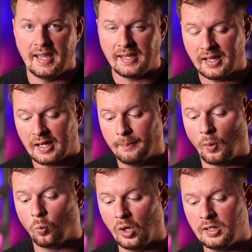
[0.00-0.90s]
Taking it
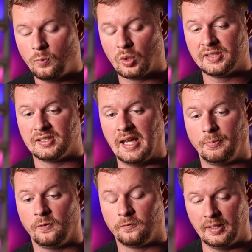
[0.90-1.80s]
up one more
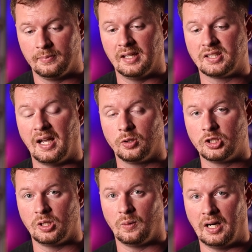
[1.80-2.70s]
step from this, I want to
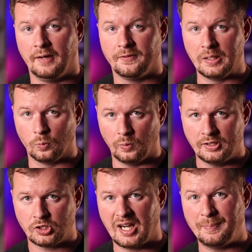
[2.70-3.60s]
show off the
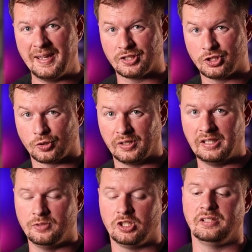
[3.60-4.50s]
Red Stripe
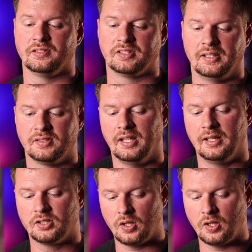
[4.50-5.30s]
Extreme Gene Sunset.